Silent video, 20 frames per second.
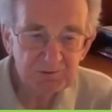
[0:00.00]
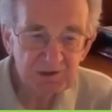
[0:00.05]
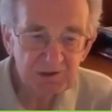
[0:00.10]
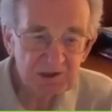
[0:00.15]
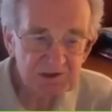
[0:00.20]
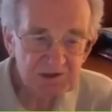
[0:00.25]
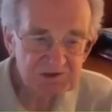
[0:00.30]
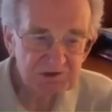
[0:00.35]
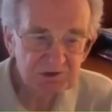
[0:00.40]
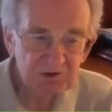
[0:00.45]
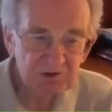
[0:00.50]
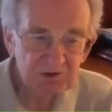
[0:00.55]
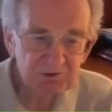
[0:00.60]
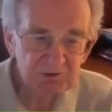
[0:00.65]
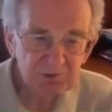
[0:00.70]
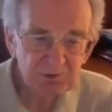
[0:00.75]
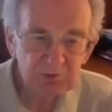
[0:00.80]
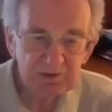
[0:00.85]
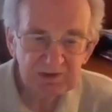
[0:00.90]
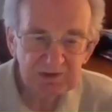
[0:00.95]
So don't do
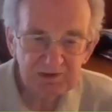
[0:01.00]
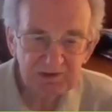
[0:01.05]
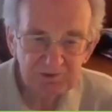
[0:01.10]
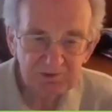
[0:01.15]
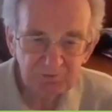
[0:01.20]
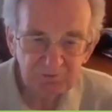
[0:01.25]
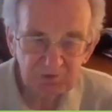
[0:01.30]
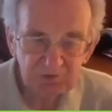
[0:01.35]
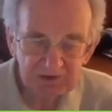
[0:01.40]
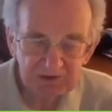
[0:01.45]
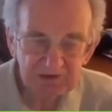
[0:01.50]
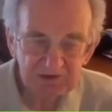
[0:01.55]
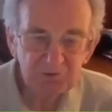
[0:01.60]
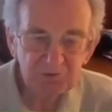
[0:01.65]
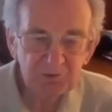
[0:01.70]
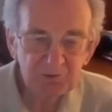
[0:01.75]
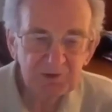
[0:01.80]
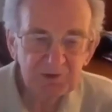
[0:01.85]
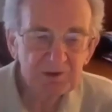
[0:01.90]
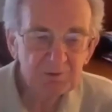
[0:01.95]
any
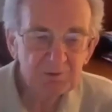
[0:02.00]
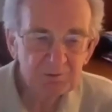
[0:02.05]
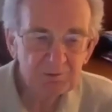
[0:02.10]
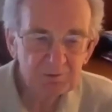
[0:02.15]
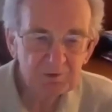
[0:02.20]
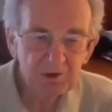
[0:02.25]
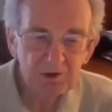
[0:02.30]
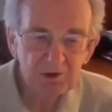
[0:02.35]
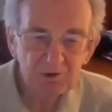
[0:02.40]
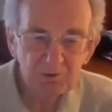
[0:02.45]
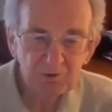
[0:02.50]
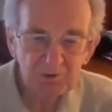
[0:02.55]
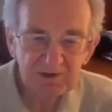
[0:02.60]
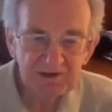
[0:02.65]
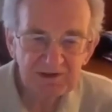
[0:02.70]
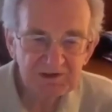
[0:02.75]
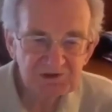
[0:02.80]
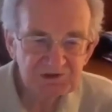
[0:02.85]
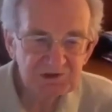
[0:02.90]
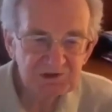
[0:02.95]
real long
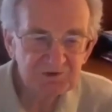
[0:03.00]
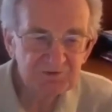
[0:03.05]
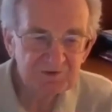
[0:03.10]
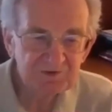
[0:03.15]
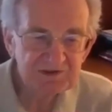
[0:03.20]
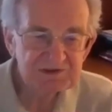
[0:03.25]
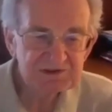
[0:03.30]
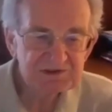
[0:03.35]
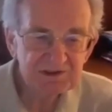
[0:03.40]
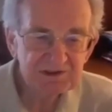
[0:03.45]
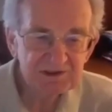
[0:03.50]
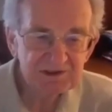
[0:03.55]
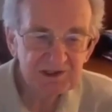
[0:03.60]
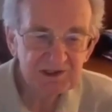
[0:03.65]
range investing,